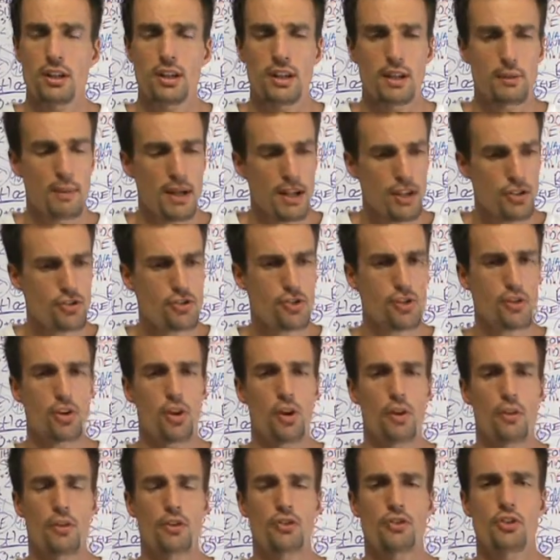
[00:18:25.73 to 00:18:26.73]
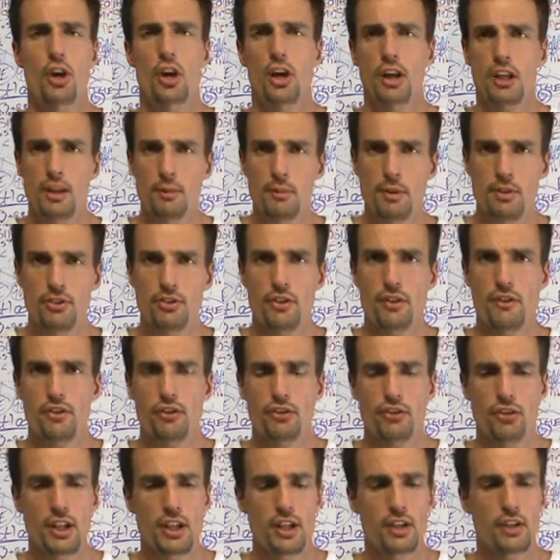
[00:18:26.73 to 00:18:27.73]
and they make sure all the documents in the
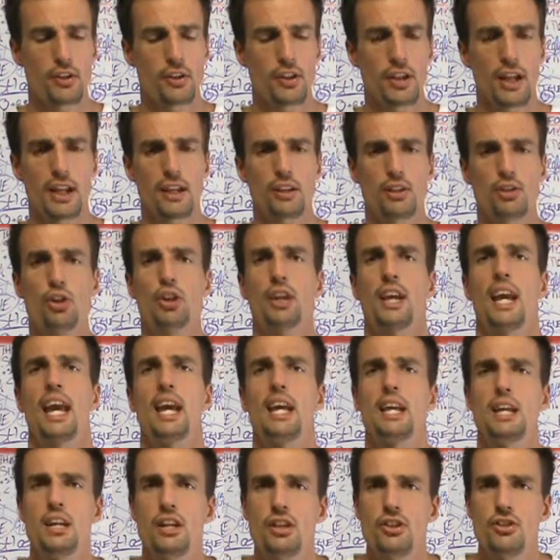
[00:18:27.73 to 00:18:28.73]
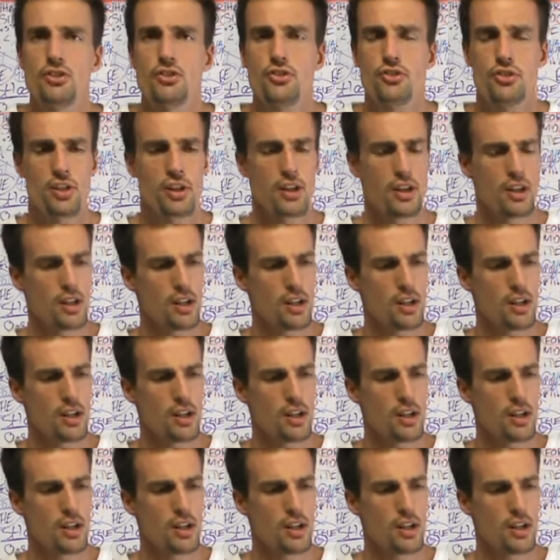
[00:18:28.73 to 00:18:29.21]
scene are like look aged,